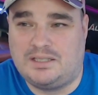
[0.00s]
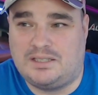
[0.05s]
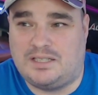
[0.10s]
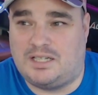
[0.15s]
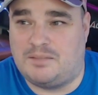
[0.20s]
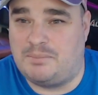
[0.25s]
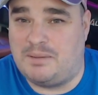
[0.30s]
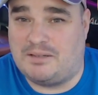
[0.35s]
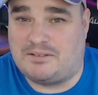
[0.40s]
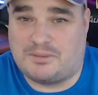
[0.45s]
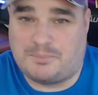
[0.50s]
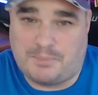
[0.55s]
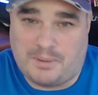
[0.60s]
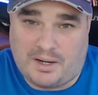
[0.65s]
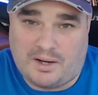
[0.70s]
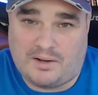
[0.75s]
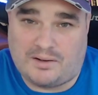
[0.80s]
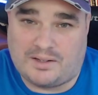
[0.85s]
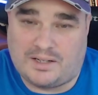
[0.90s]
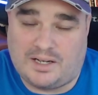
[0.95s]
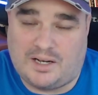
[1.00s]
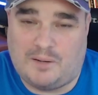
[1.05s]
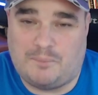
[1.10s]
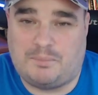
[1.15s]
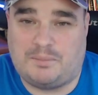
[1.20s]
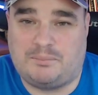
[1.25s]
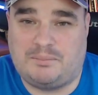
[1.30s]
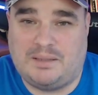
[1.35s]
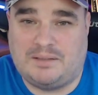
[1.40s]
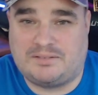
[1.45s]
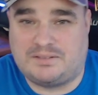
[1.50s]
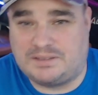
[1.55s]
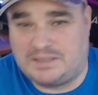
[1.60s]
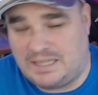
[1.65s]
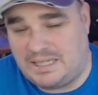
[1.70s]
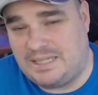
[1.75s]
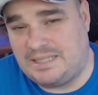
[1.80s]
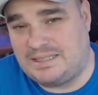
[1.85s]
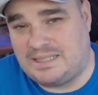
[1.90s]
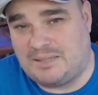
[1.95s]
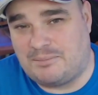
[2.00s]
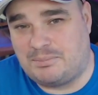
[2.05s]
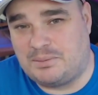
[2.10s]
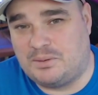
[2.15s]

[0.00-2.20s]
and be able to park up and be able to get in that